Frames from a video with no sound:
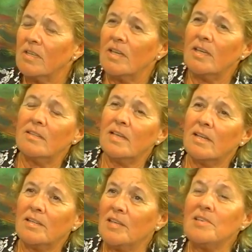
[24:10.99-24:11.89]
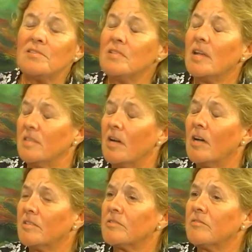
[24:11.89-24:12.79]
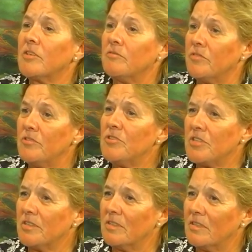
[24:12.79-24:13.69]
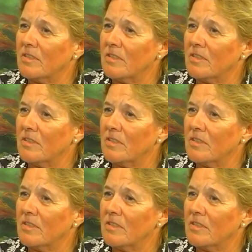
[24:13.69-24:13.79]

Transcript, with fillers: and that he is not the author of confusion.